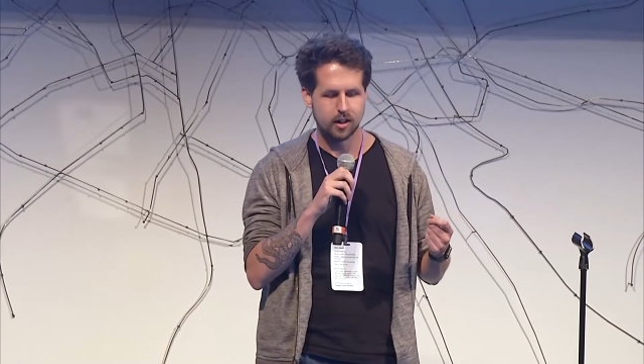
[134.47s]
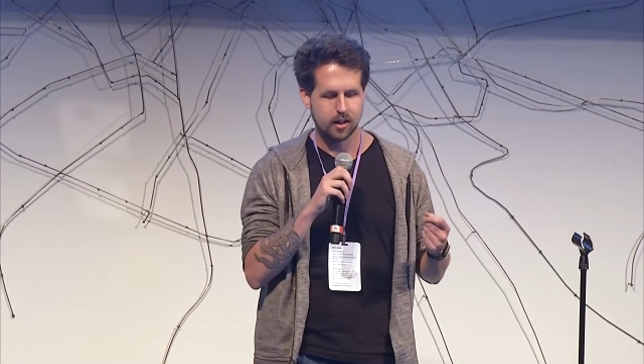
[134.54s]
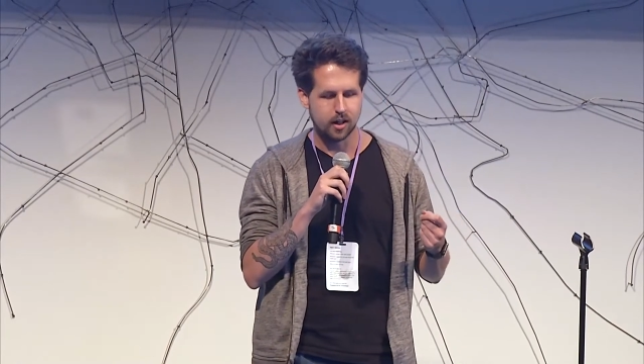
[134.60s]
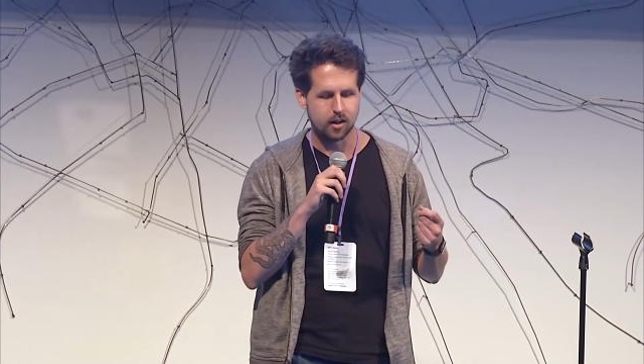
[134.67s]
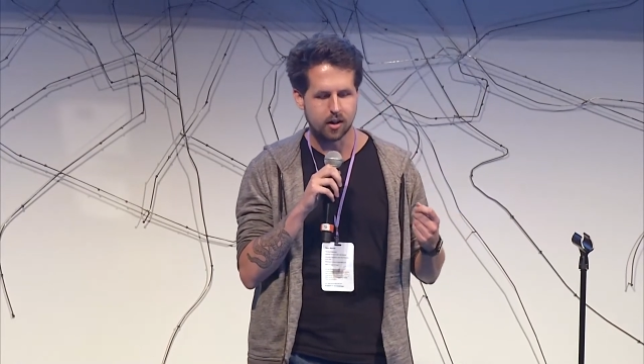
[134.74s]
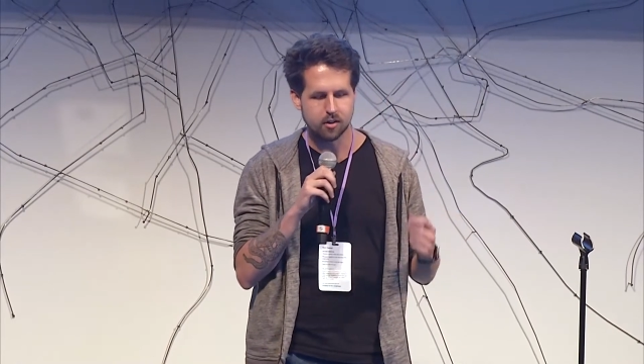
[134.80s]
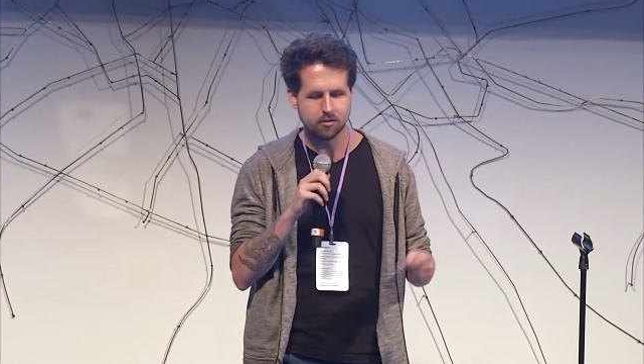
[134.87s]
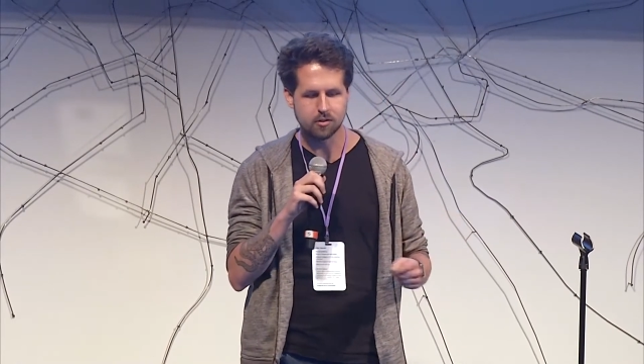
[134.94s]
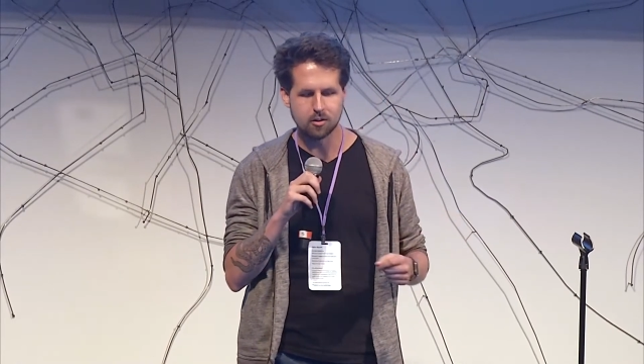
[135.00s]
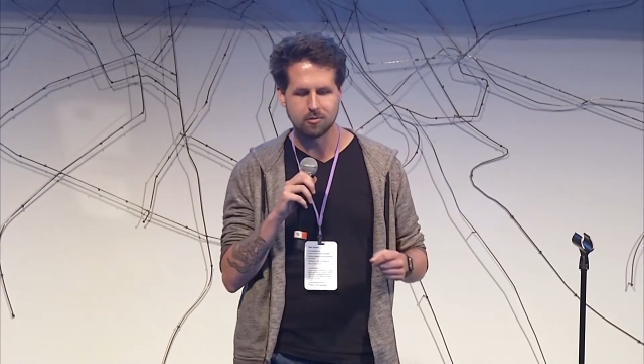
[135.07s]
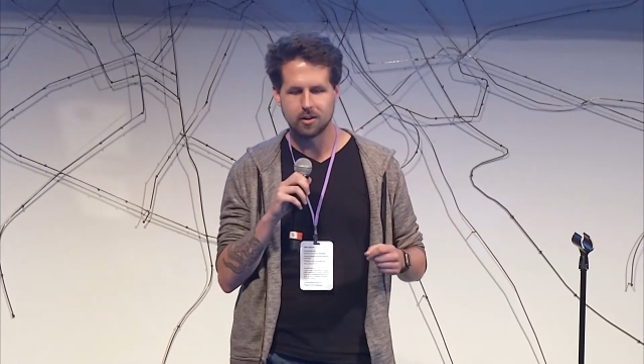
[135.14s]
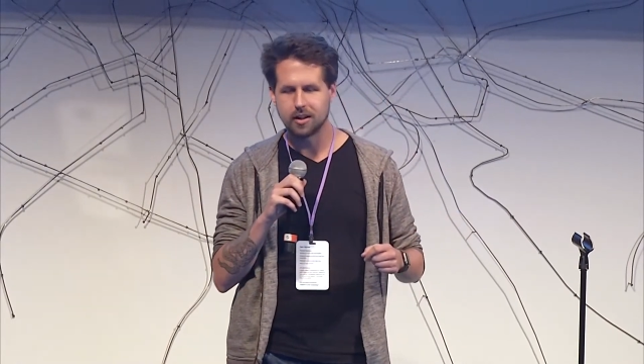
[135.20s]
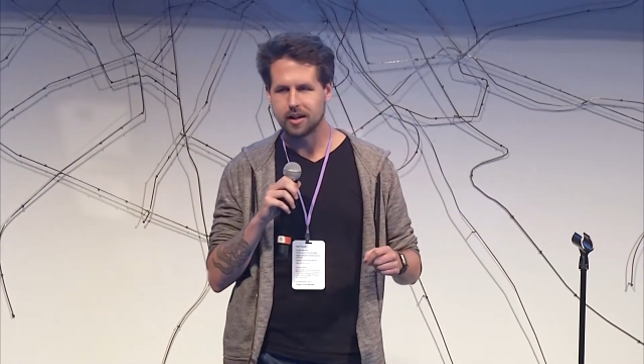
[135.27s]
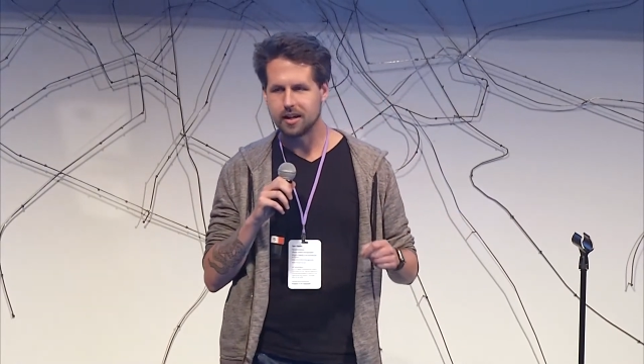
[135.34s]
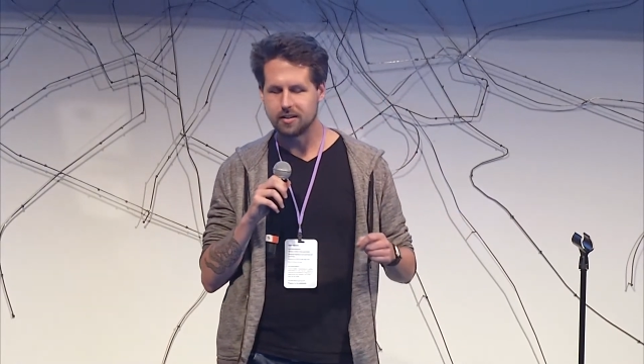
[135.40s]
And also
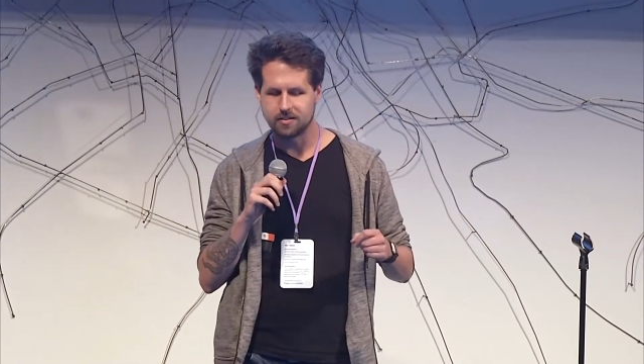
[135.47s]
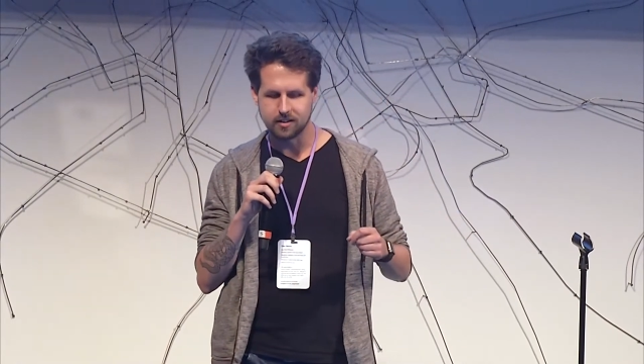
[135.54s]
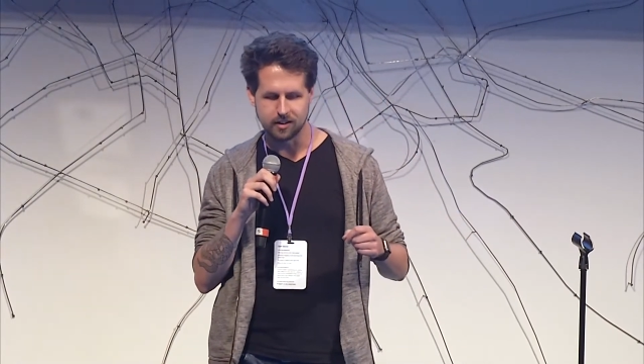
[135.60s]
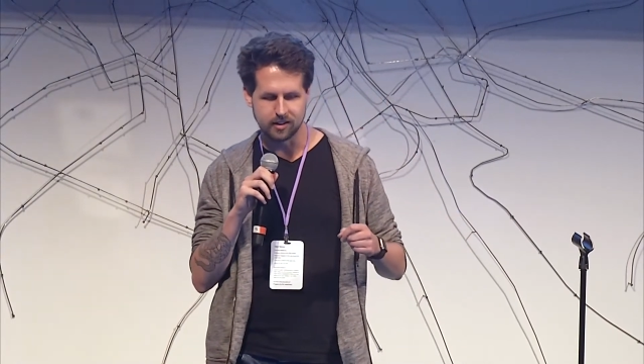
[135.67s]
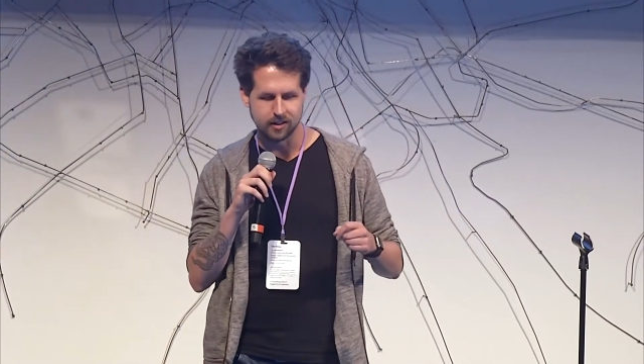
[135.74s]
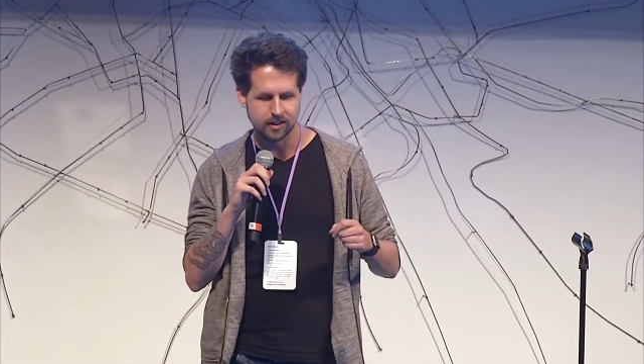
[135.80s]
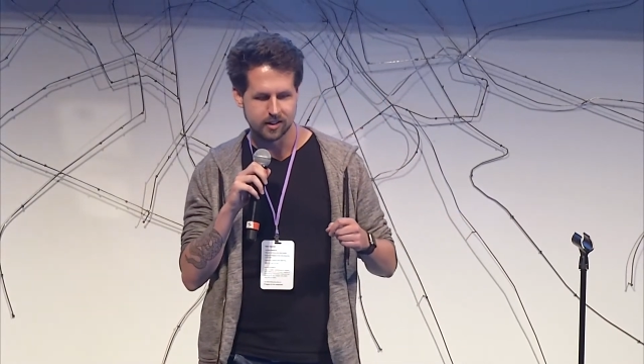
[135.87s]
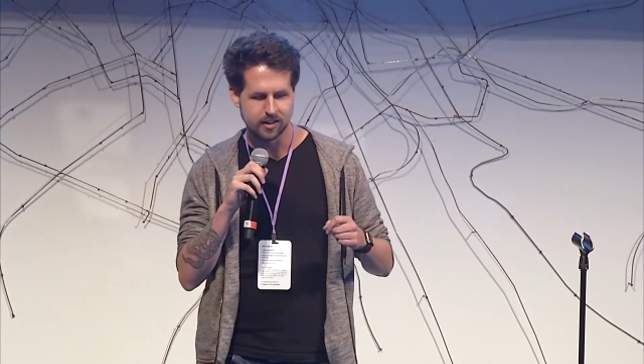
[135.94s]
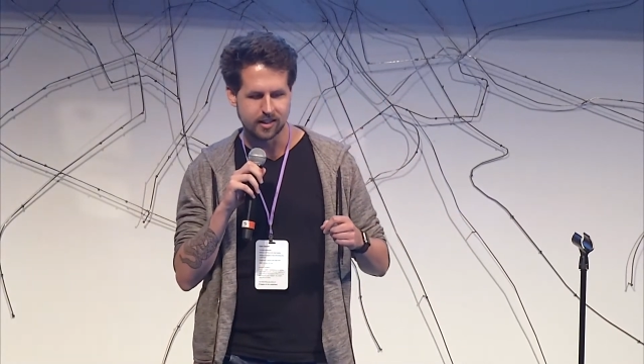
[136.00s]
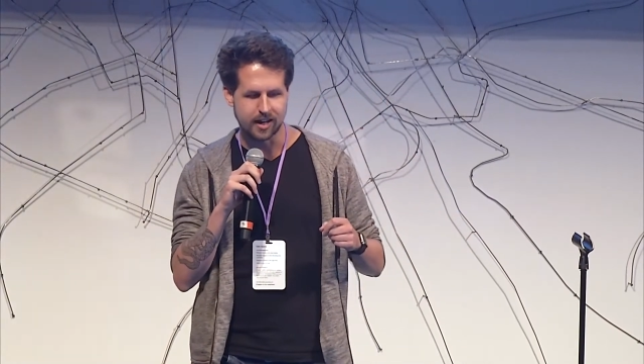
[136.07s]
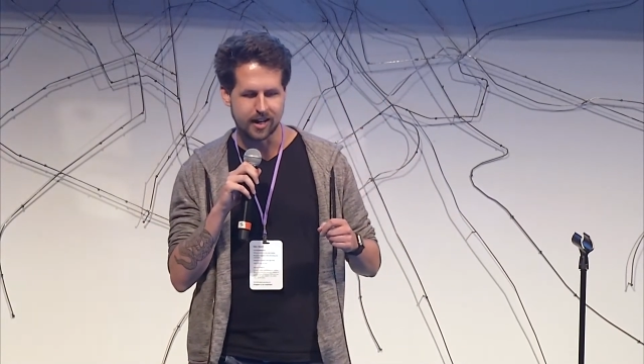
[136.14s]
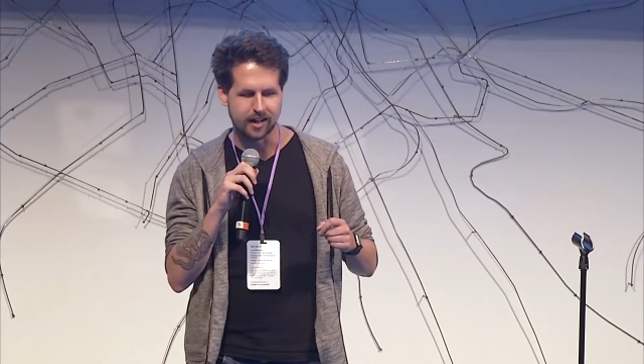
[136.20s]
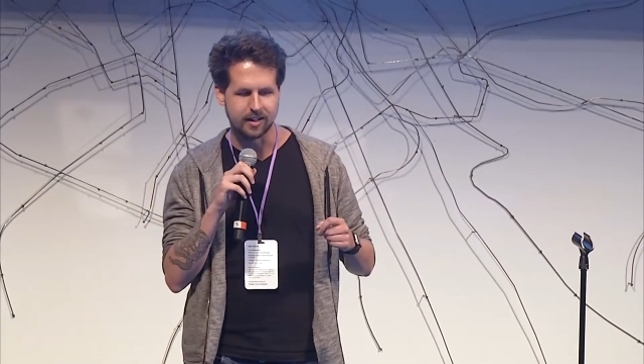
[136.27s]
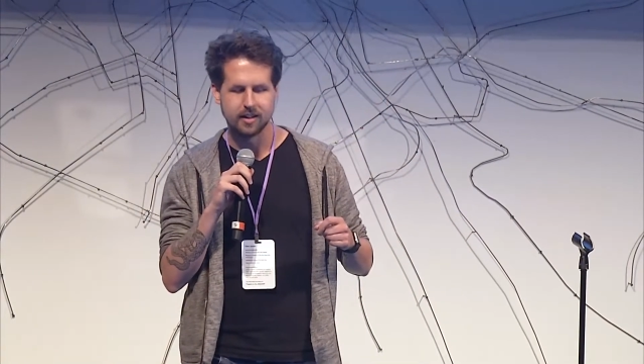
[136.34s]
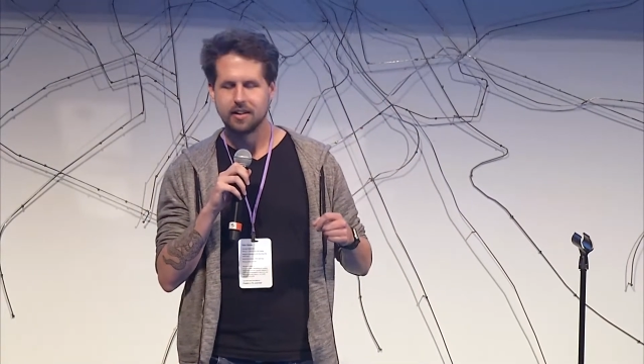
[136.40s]
realizing
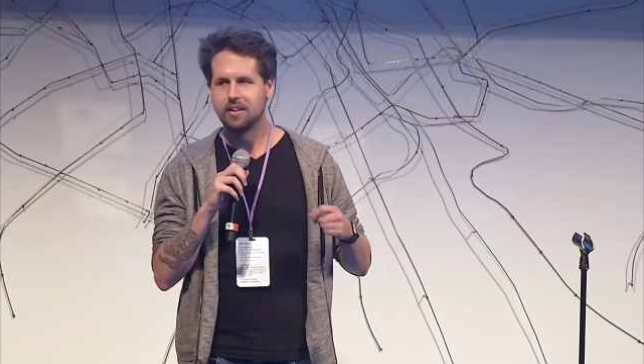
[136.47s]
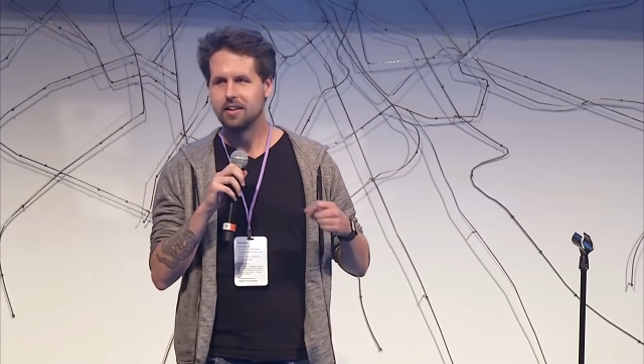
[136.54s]
that